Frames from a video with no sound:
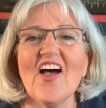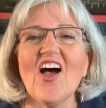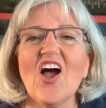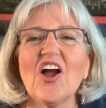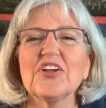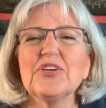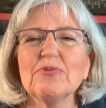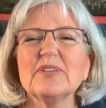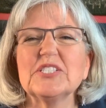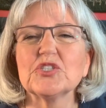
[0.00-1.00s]
Are you
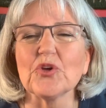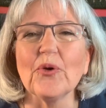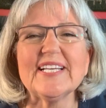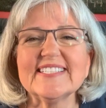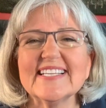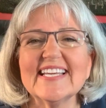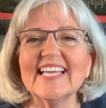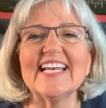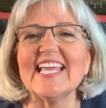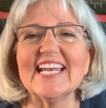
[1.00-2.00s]
rejoicing
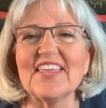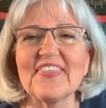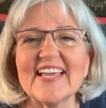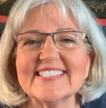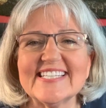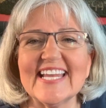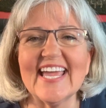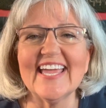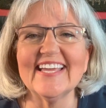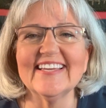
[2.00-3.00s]
in anything
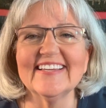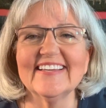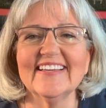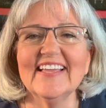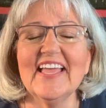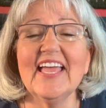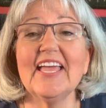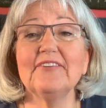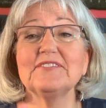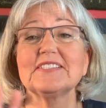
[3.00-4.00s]
today?
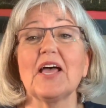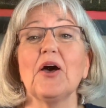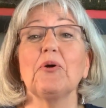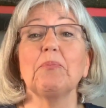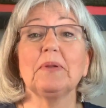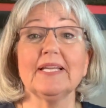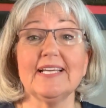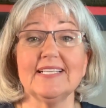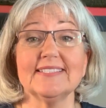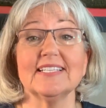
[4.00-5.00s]
If so,
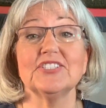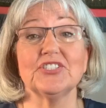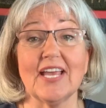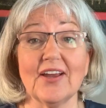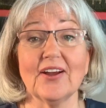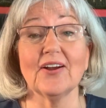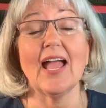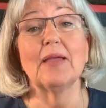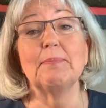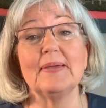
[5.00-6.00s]
please share
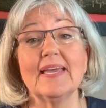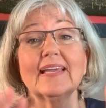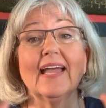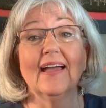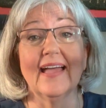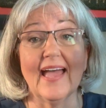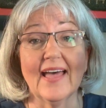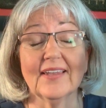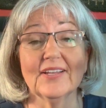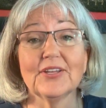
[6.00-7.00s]
a big
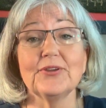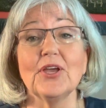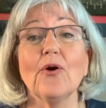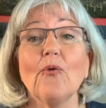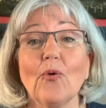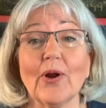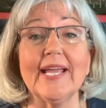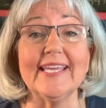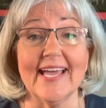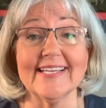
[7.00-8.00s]
hallelujah or a
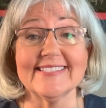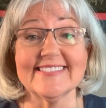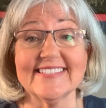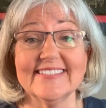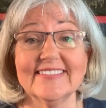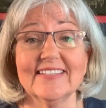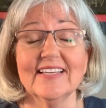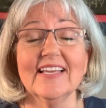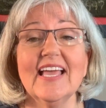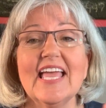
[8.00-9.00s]
yes.
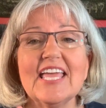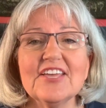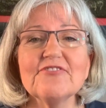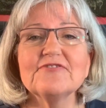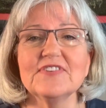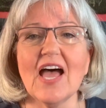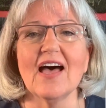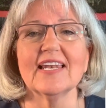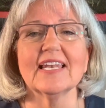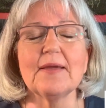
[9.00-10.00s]
If
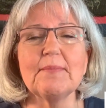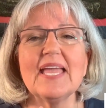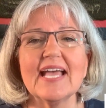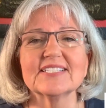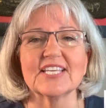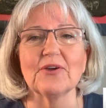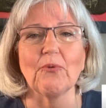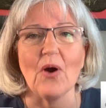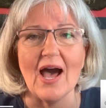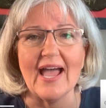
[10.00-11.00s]
not, let me ask you
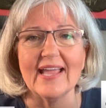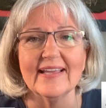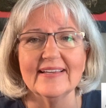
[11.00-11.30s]
why.